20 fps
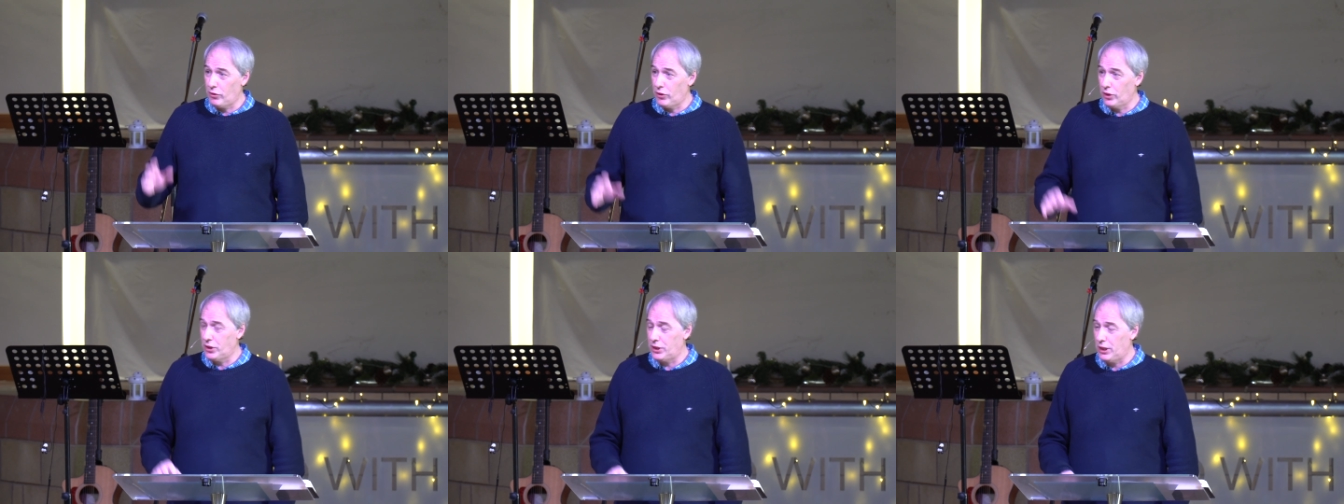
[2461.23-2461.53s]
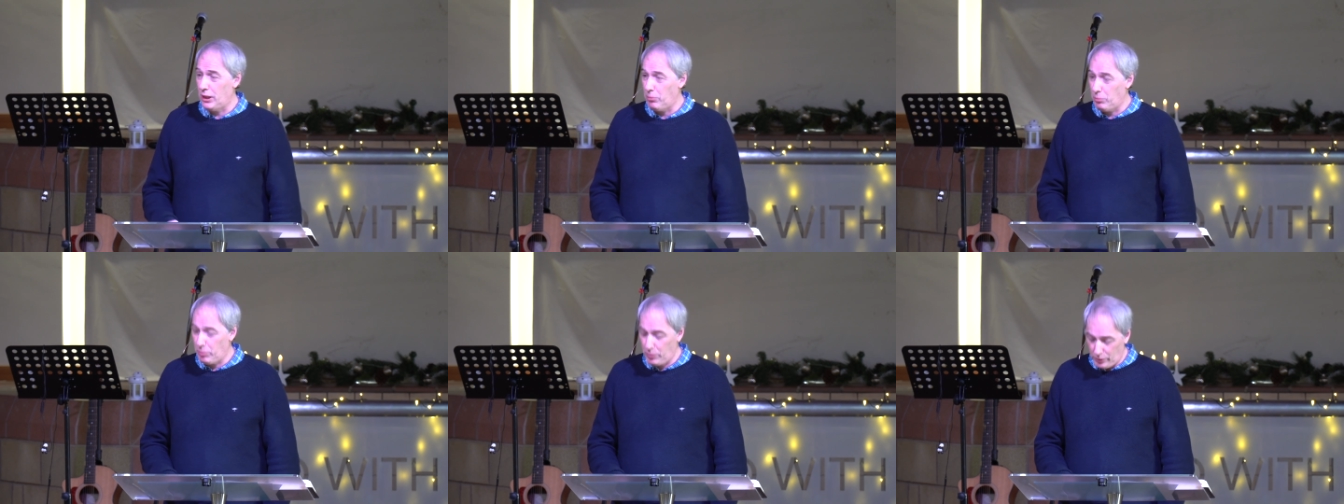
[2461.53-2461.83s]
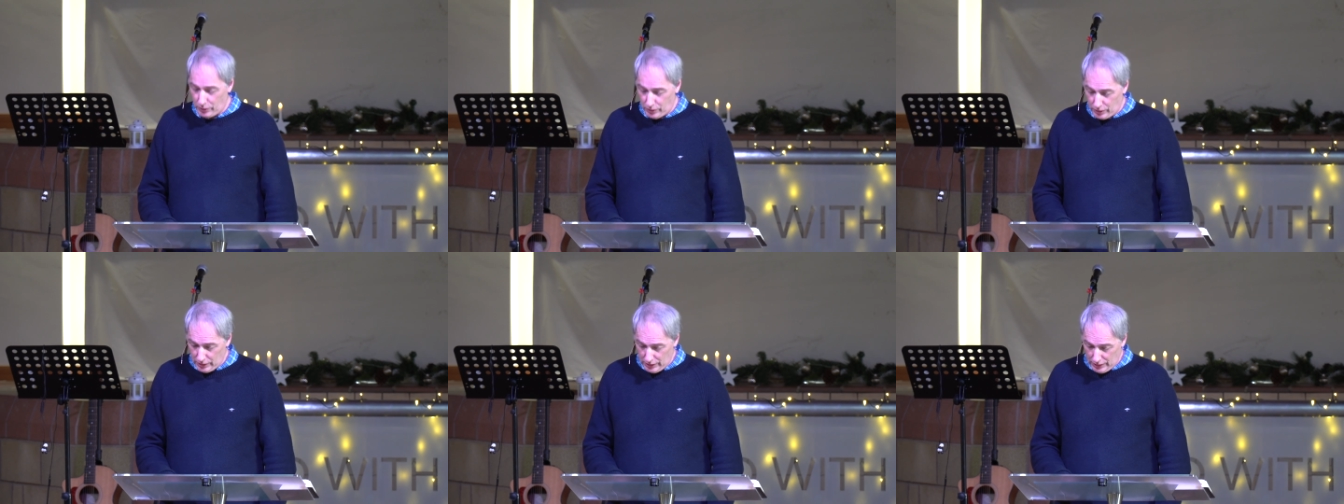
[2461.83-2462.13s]
for
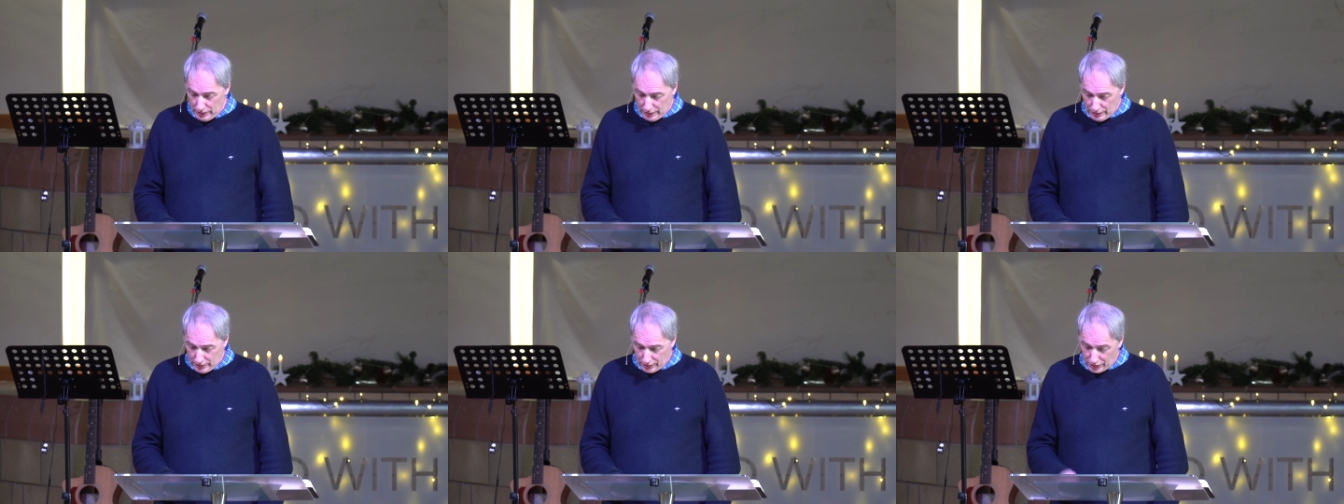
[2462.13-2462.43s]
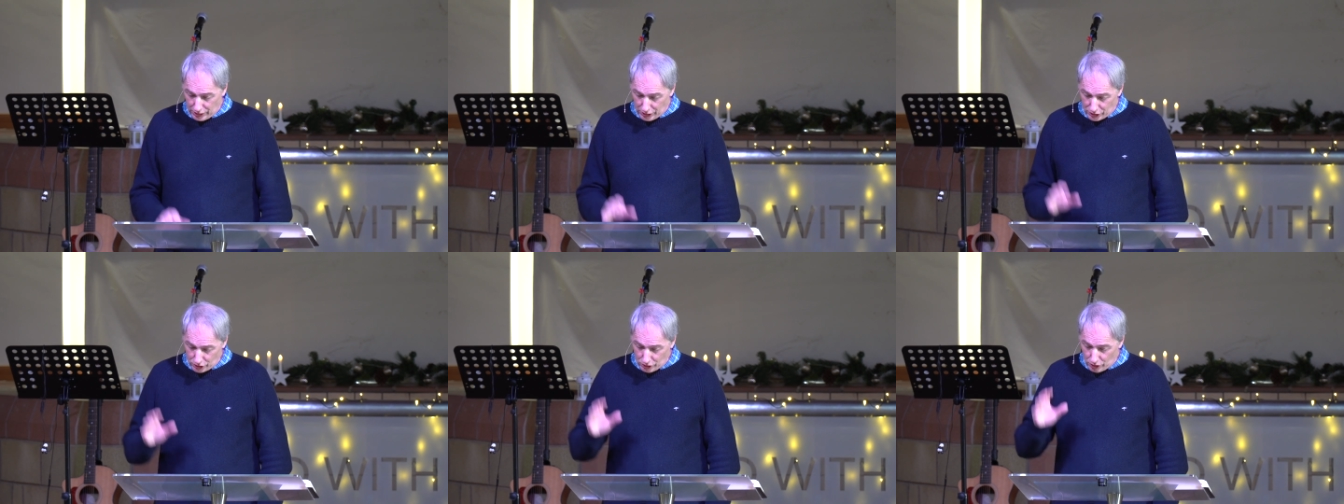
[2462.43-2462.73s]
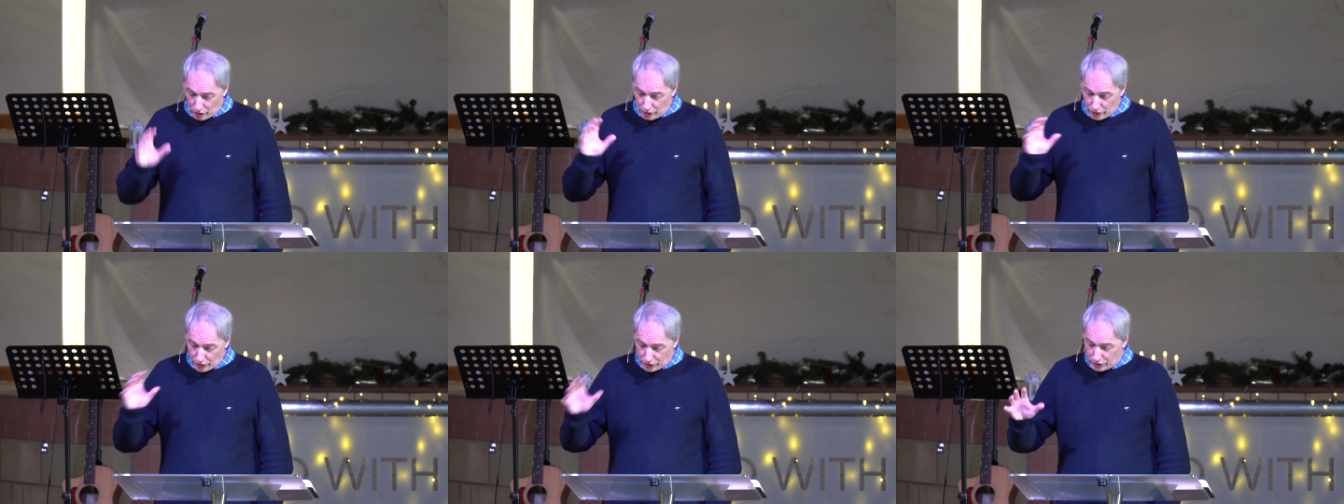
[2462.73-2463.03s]
example, King's
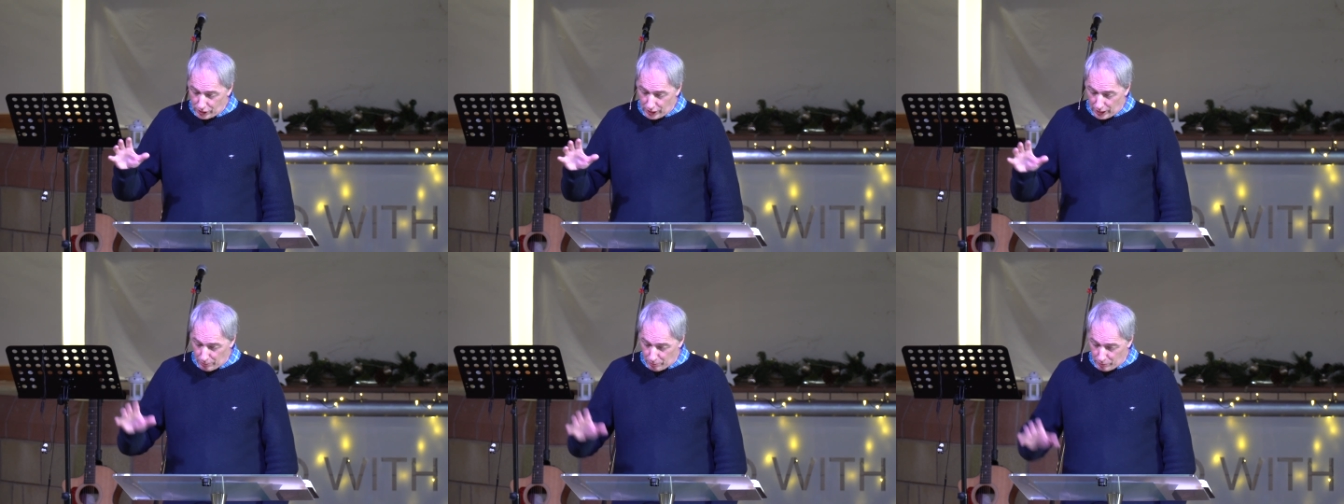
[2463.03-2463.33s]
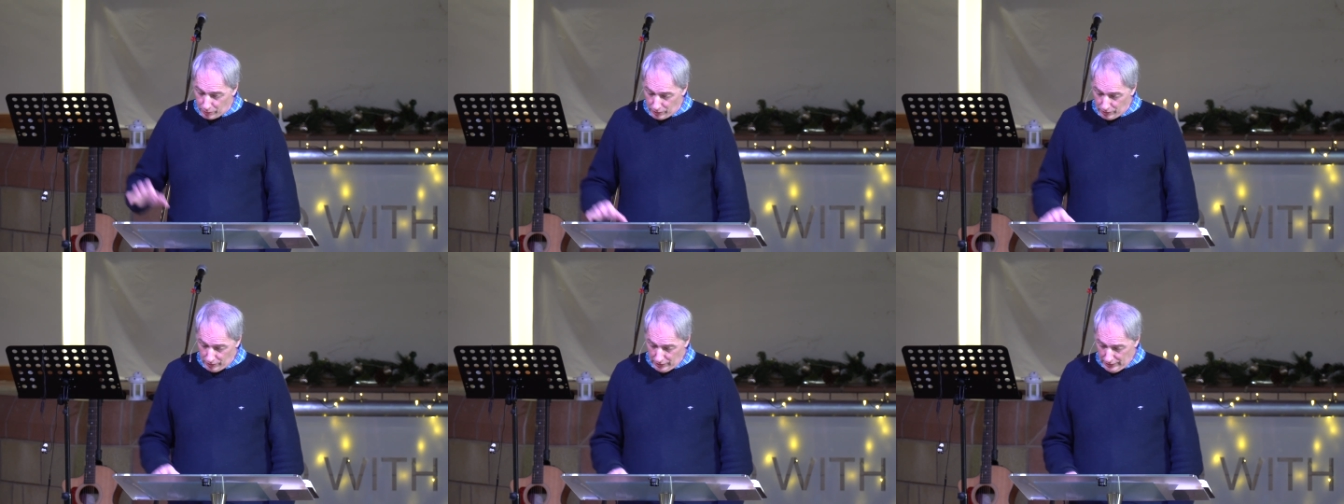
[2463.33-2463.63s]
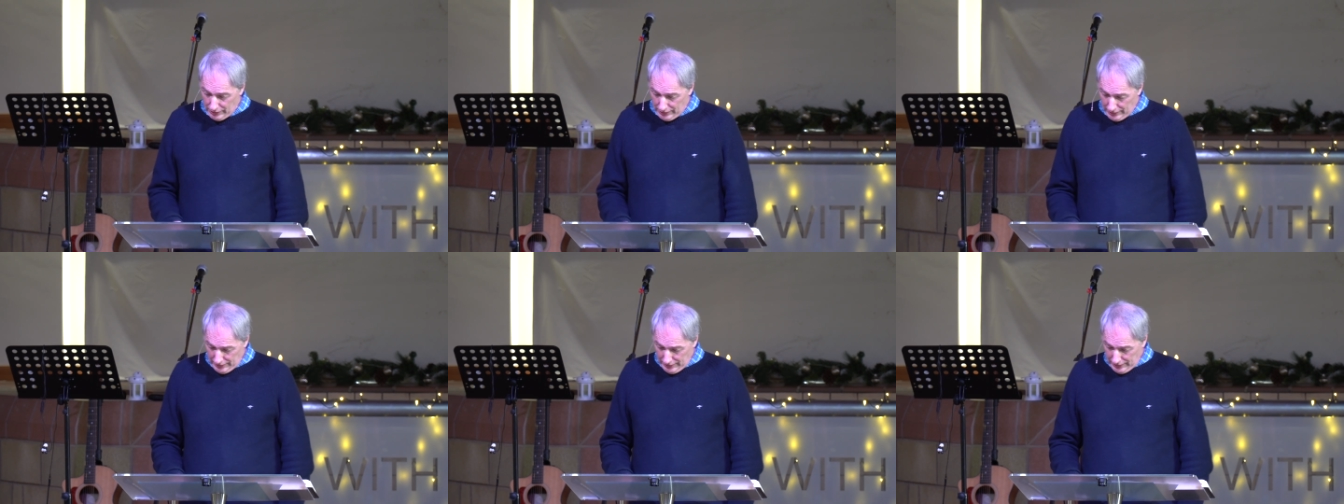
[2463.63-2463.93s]
College Chapel
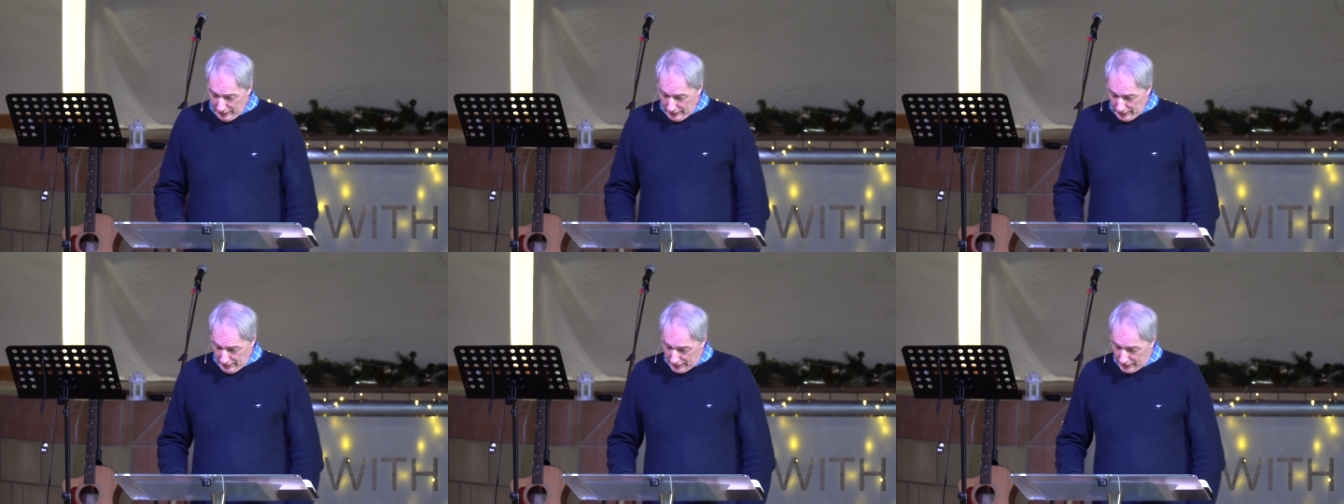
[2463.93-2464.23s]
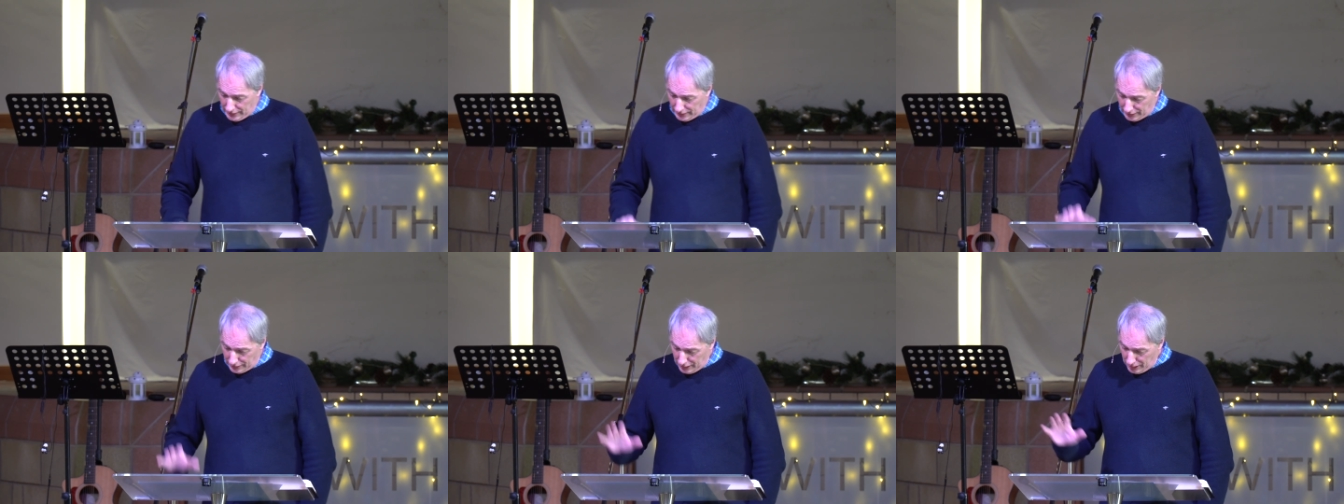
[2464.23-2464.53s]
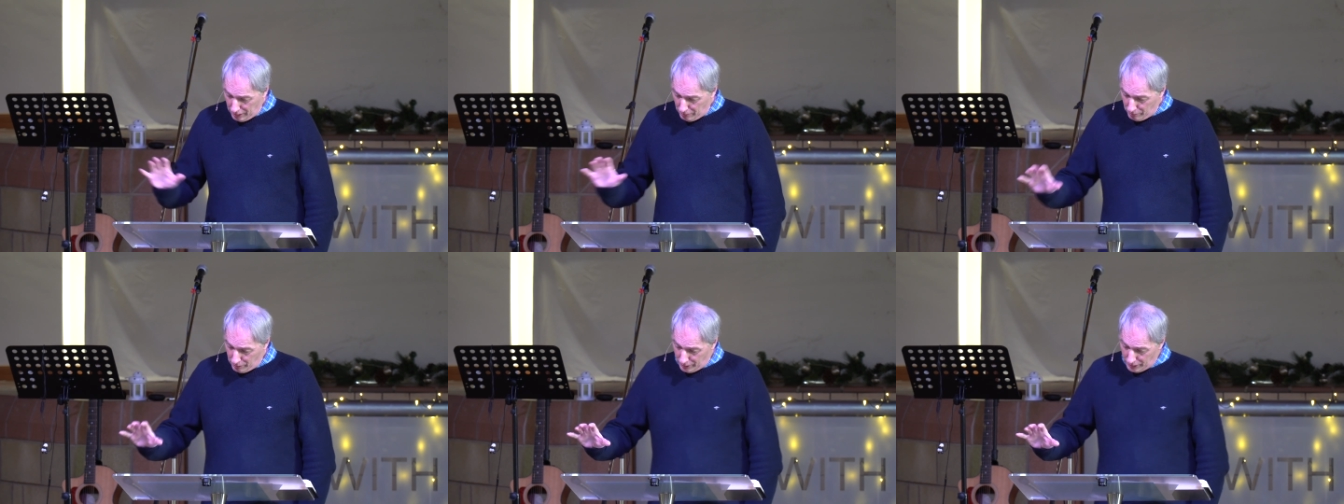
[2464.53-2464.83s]
in
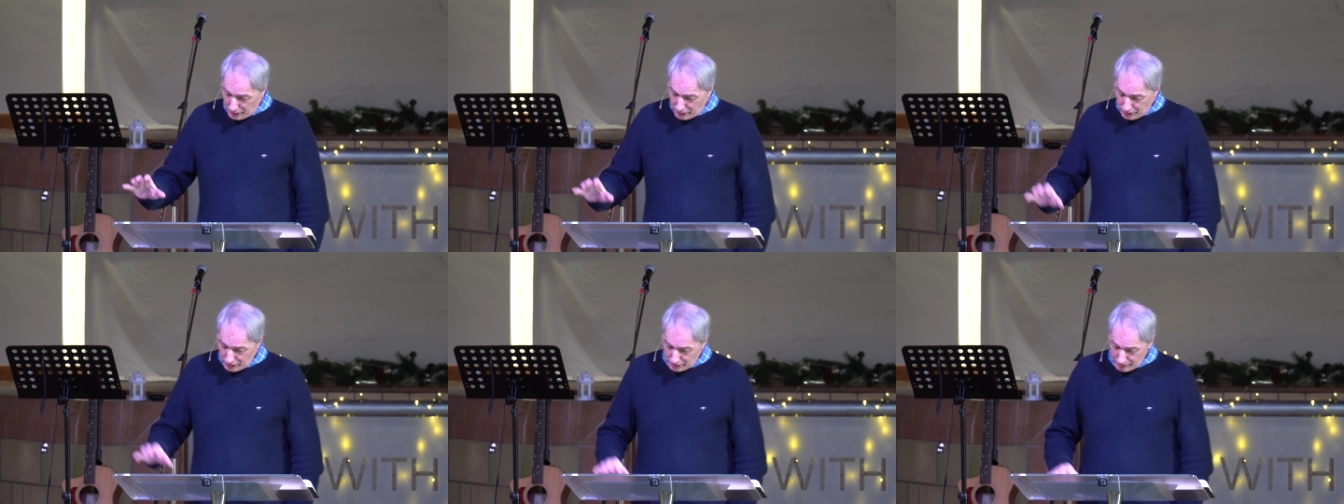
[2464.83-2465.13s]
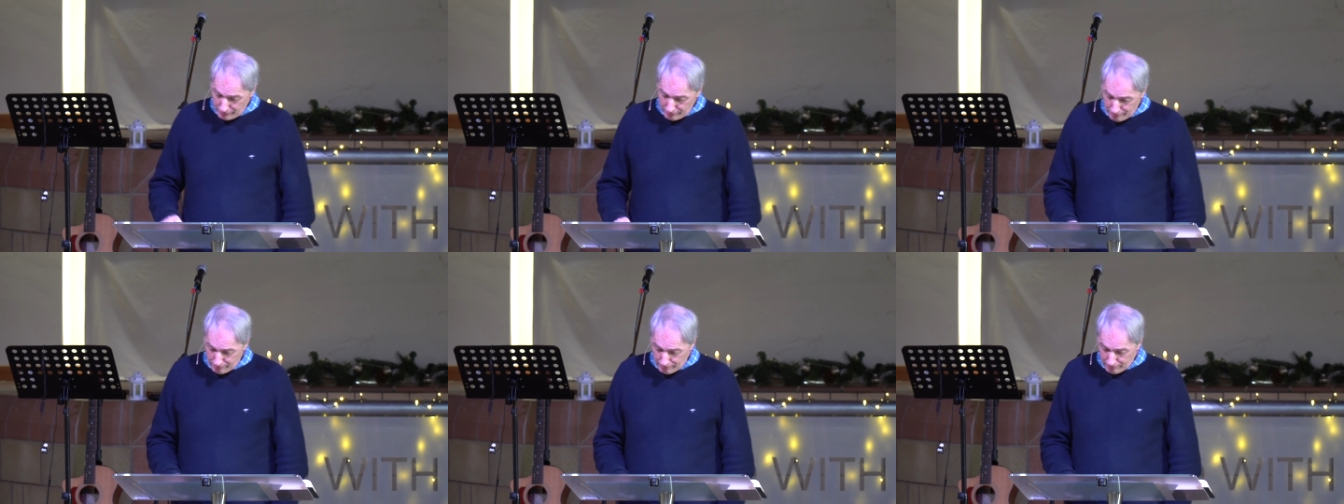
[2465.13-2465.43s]
Cambridge,